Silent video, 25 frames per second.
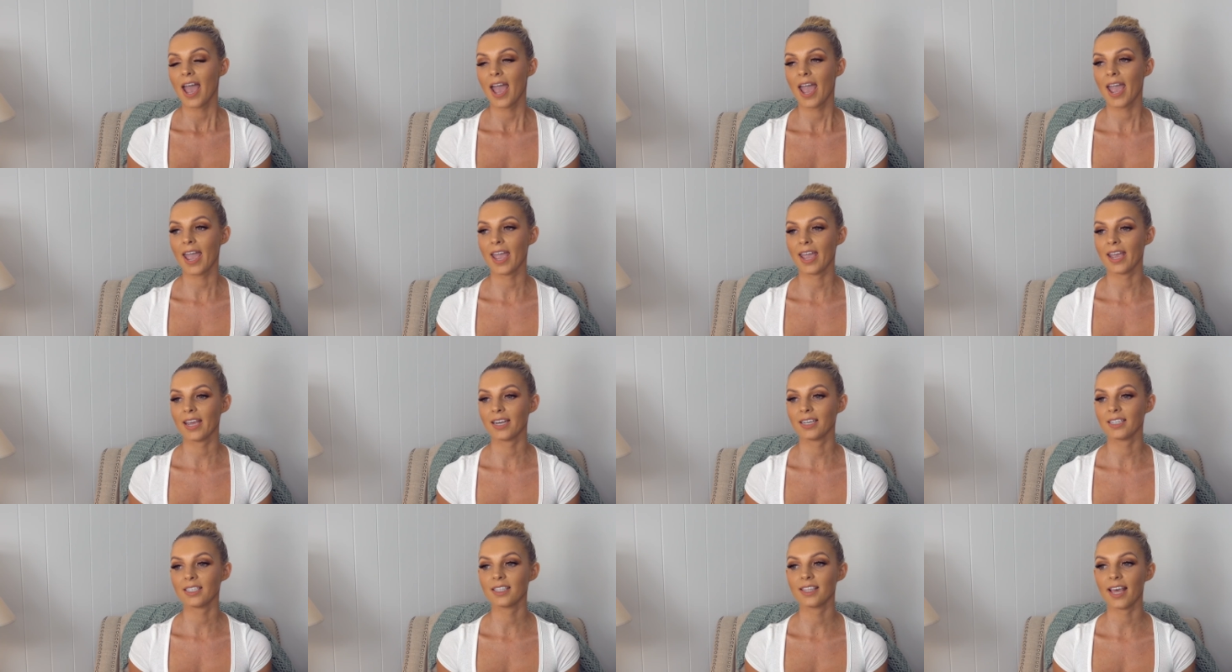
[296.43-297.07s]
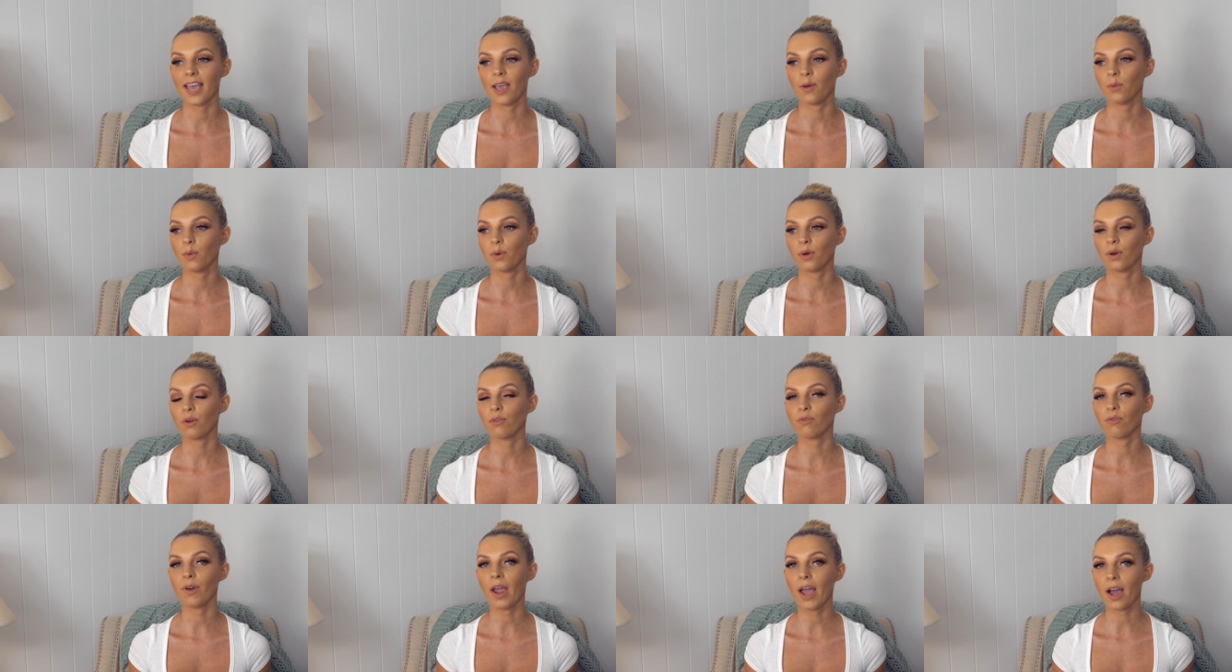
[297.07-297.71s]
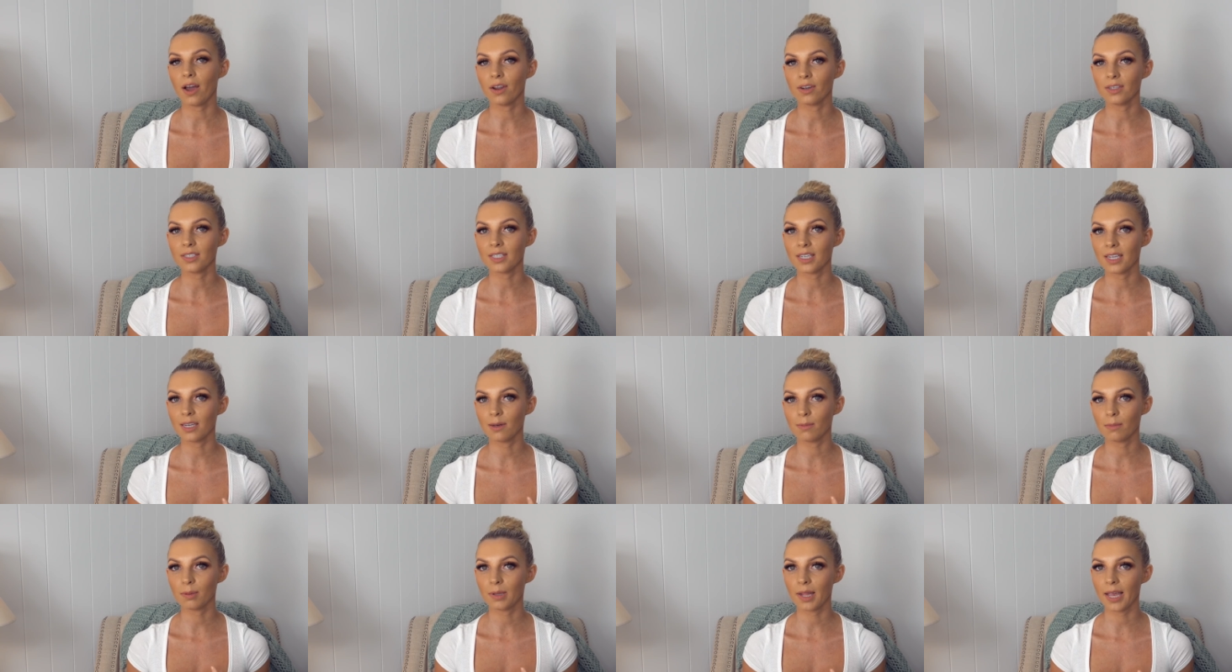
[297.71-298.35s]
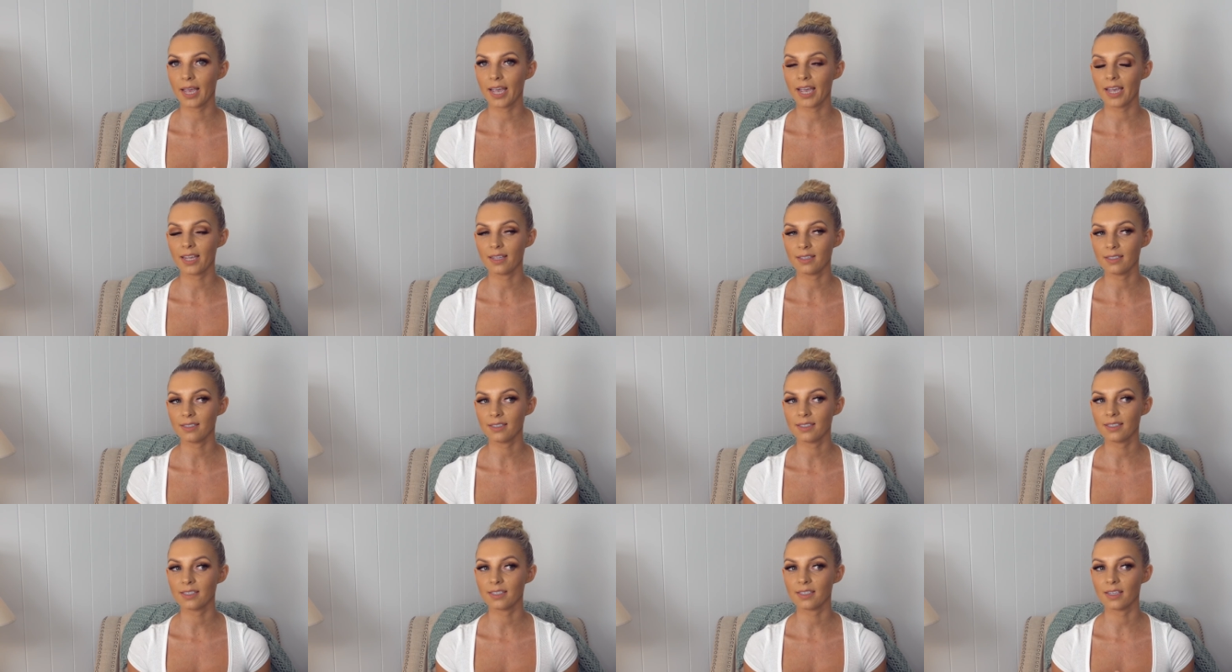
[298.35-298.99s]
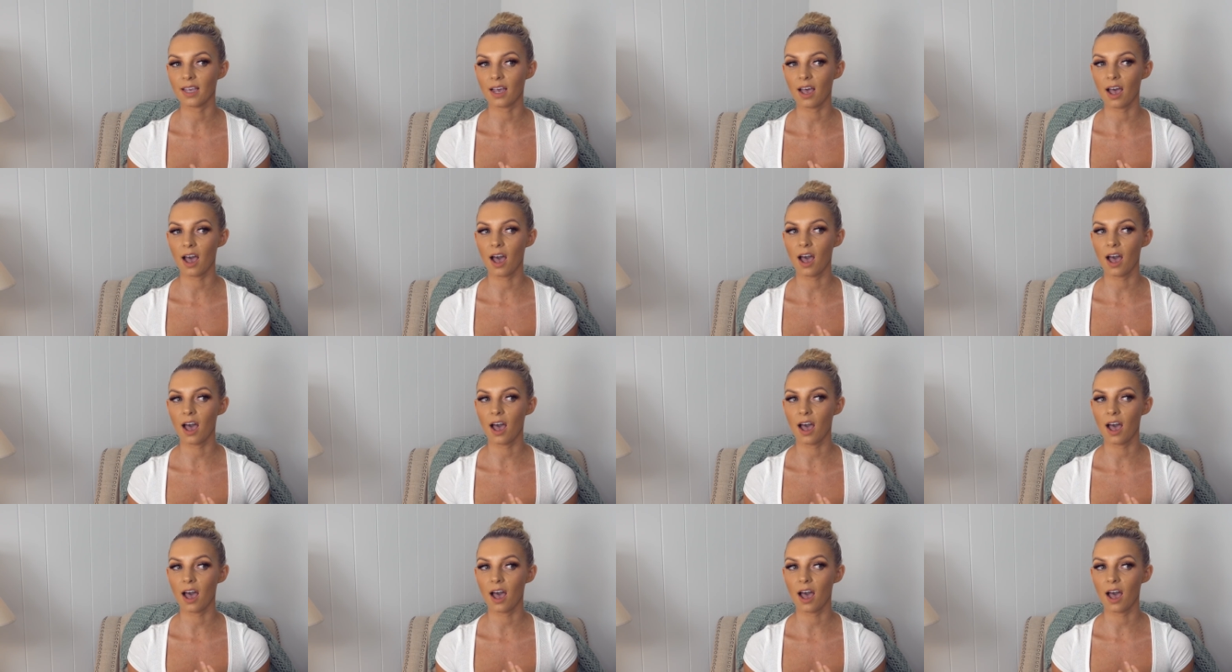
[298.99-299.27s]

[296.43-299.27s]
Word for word: and they were round implants